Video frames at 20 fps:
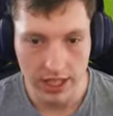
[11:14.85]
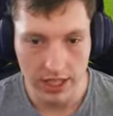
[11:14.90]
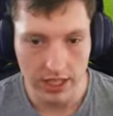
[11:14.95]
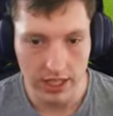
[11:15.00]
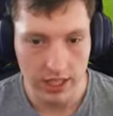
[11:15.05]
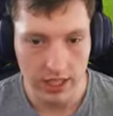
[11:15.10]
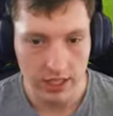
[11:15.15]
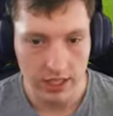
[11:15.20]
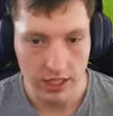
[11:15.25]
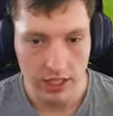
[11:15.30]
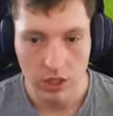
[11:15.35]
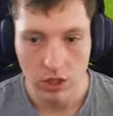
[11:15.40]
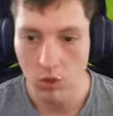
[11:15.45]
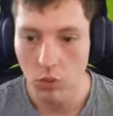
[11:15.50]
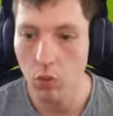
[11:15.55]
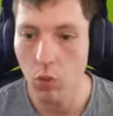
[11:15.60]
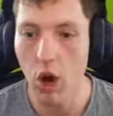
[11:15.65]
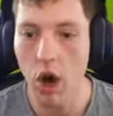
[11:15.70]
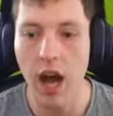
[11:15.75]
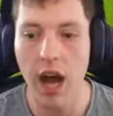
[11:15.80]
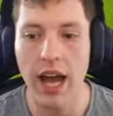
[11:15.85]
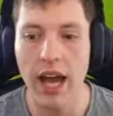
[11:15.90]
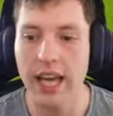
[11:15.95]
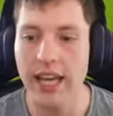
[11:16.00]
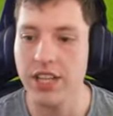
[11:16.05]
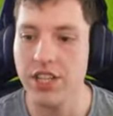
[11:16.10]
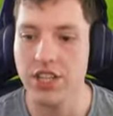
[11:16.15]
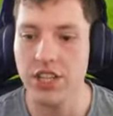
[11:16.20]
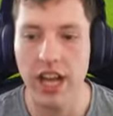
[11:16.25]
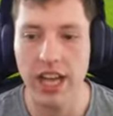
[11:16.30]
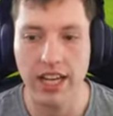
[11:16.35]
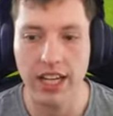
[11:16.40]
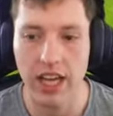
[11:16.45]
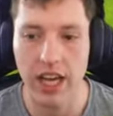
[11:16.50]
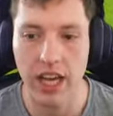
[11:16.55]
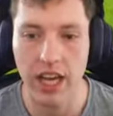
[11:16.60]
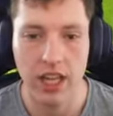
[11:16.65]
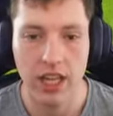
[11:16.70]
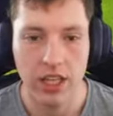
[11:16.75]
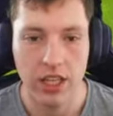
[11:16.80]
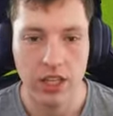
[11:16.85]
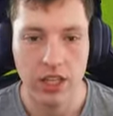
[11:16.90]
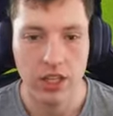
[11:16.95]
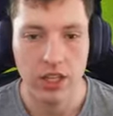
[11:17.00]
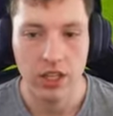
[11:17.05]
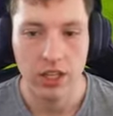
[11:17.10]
Saka. Why, Saka?